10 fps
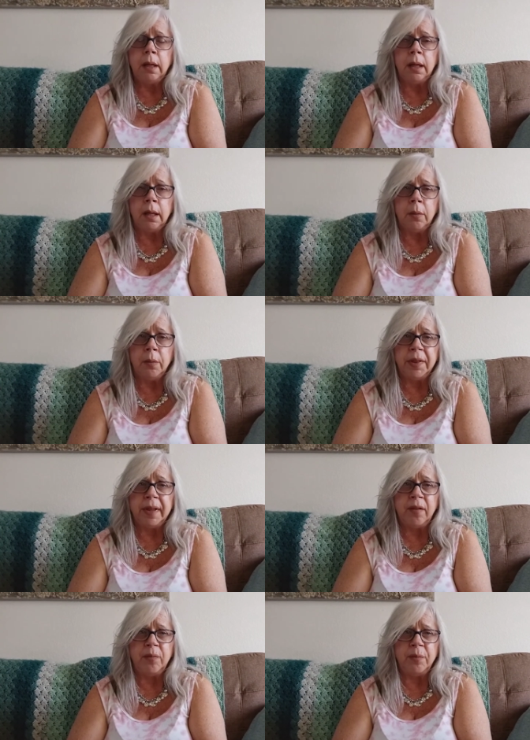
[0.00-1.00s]
um, but
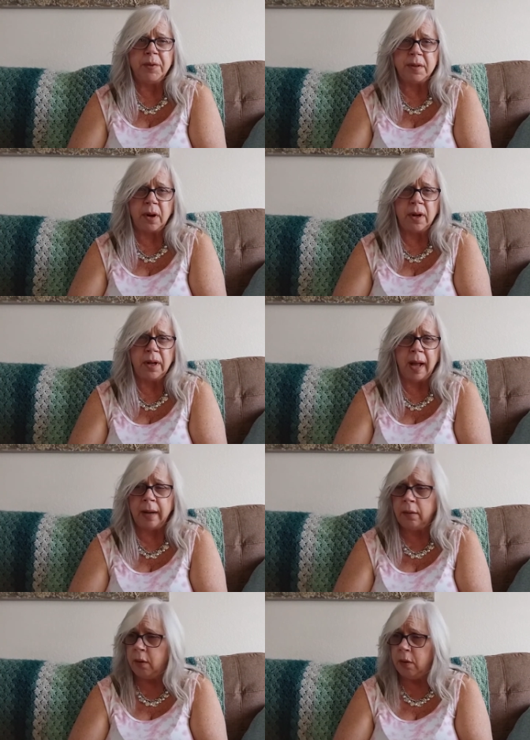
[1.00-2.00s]
they've started,
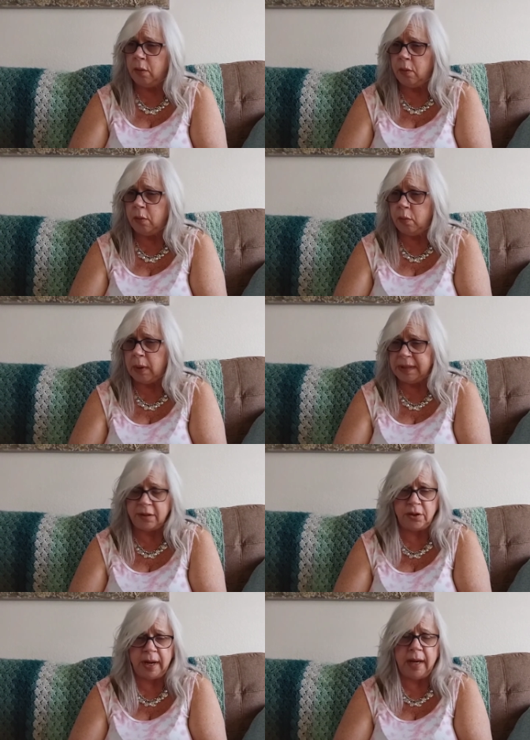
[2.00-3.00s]
I don't know
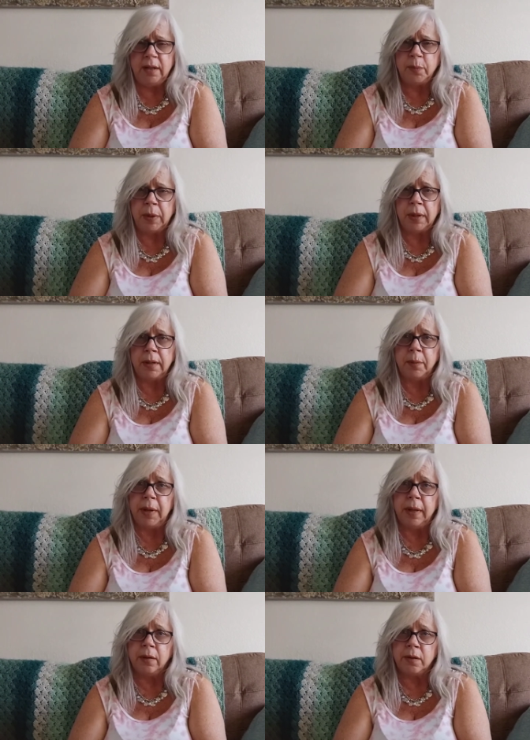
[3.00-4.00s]
what's changed, but to
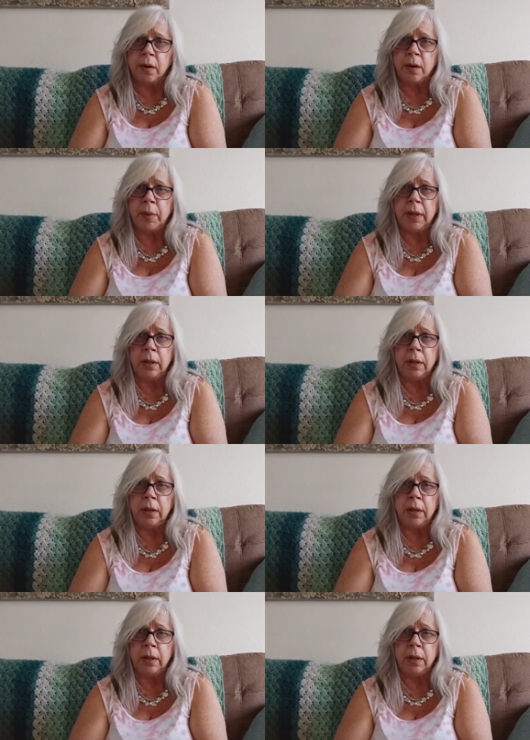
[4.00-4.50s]
me, they're starting to be